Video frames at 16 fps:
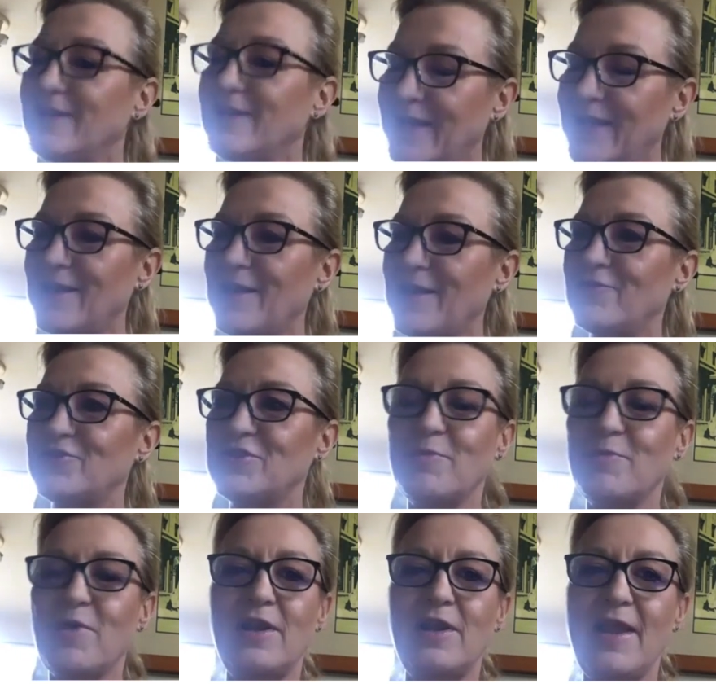get over to
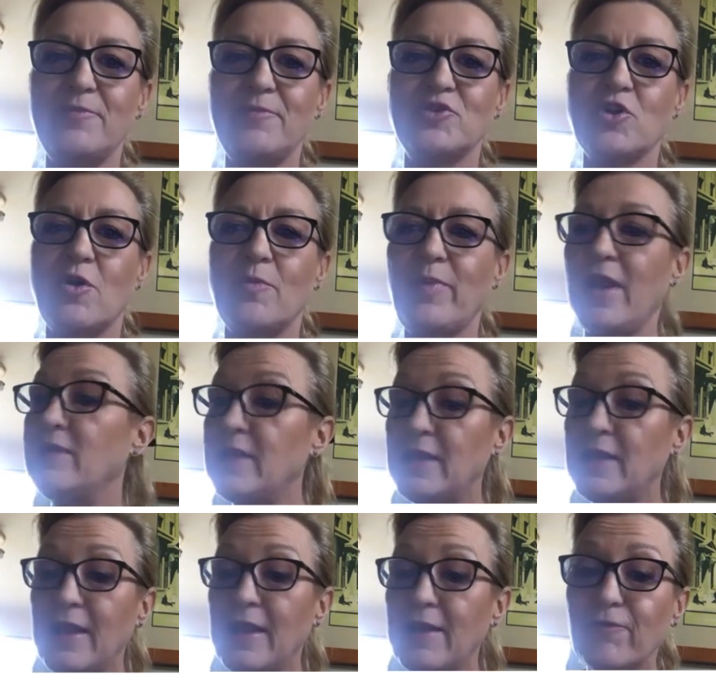my laptop, and then